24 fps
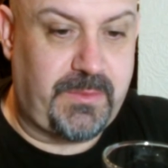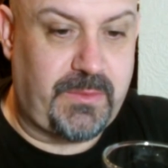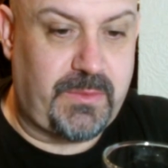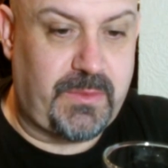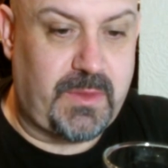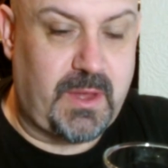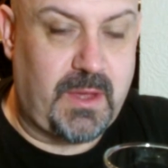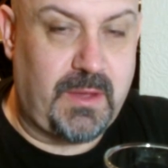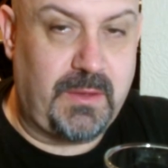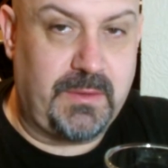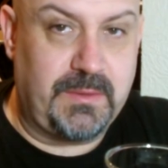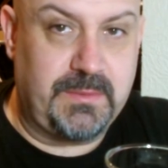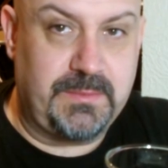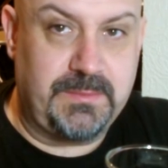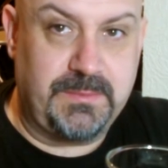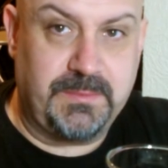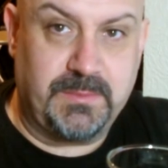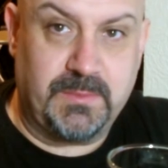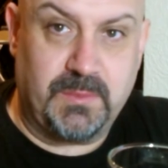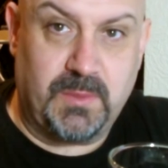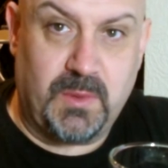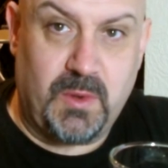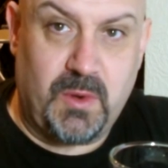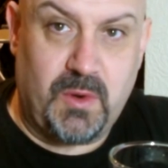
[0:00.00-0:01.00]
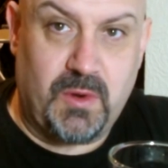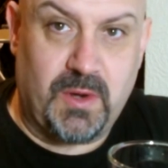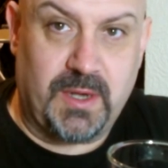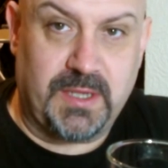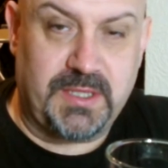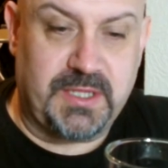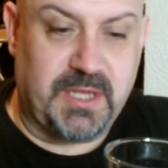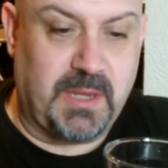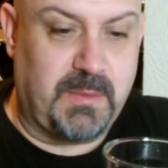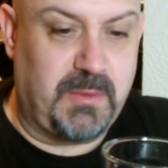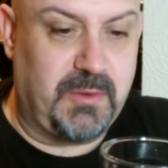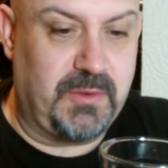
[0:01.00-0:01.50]
The more I
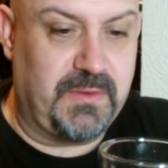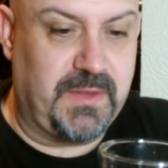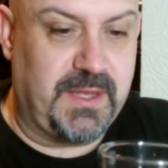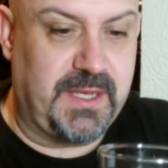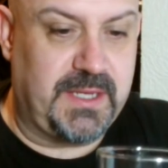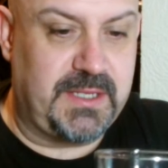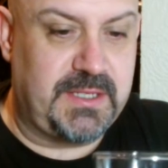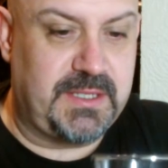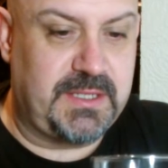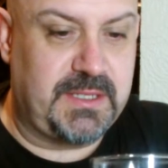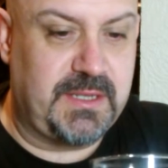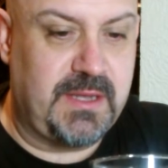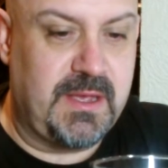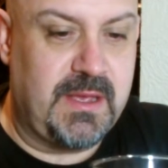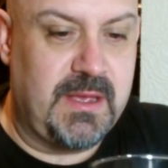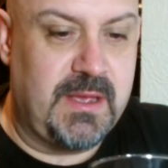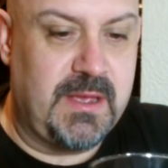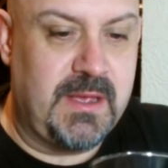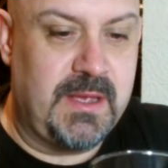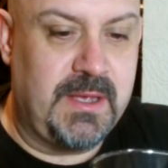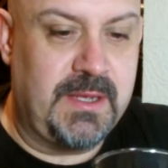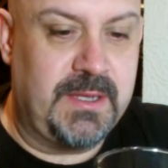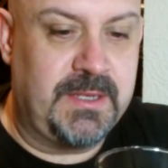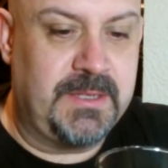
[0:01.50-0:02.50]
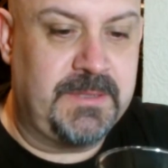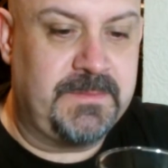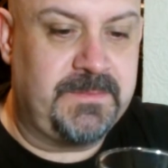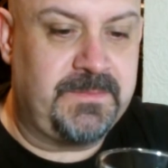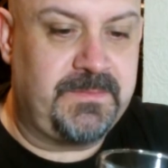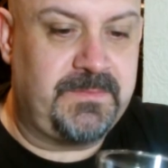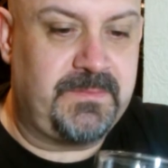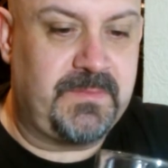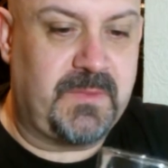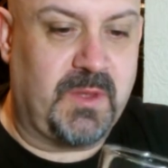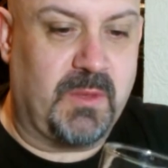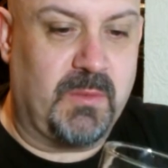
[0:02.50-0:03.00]
sup on this,
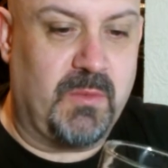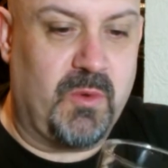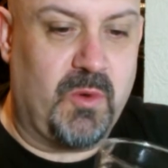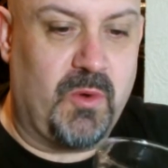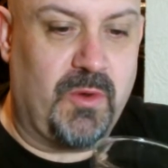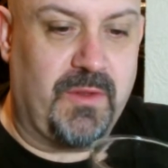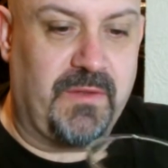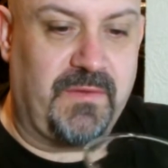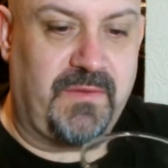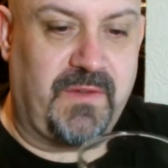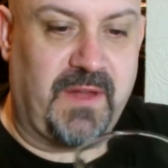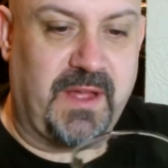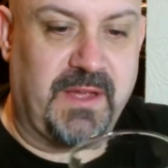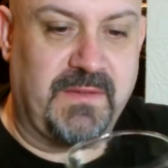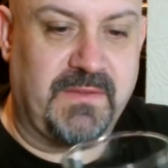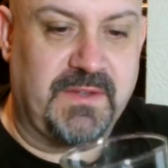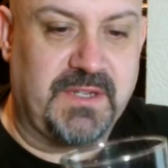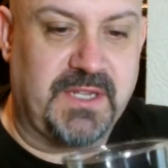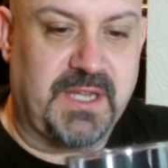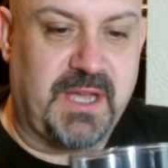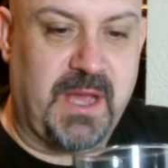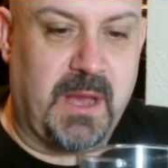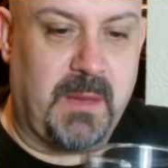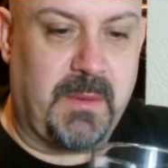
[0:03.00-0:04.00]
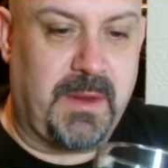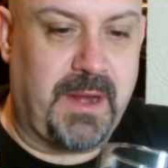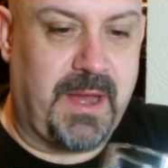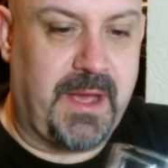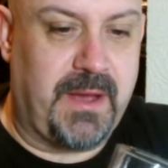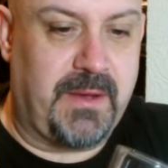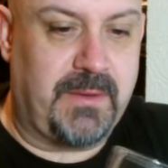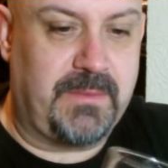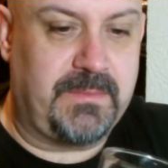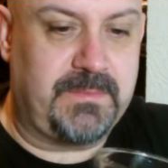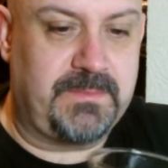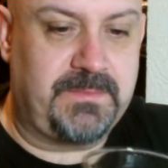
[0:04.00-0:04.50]
the more the flavours are coming
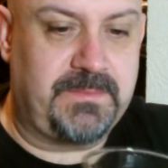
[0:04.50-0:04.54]
out.